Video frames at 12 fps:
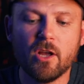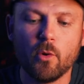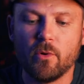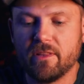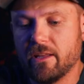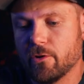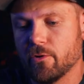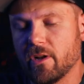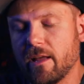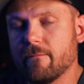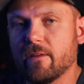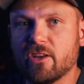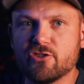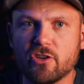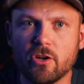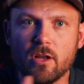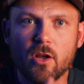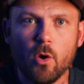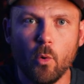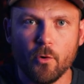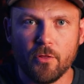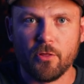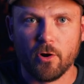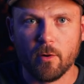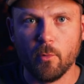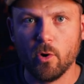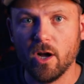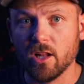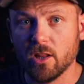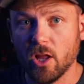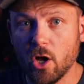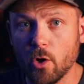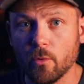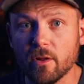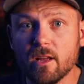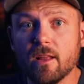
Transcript: with either night vision or thermal alone.